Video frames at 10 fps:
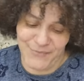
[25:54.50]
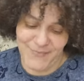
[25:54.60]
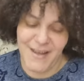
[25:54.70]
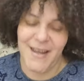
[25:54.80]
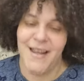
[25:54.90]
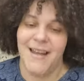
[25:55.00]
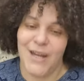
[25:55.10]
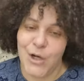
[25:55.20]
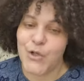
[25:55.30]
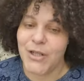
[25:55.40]
he
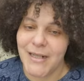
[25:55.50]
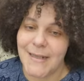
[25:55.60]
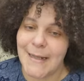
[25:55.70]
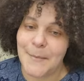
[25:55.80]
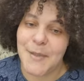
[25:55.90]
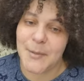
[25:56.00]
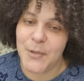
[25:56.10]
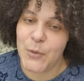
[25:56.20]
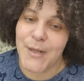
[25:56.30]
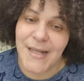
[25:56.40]
usually sleeps
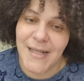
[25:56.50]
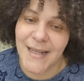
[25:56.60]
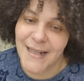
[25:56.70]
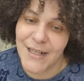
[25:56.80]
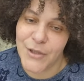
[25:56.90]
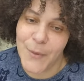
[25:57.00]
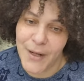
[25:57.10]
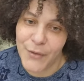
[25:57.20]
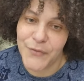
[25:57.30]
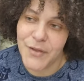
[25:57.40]
between 10 and
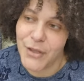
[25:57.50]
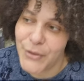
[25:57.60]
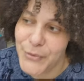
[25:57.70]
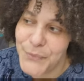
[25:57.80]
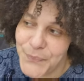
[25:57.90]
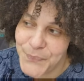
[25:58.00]
12 so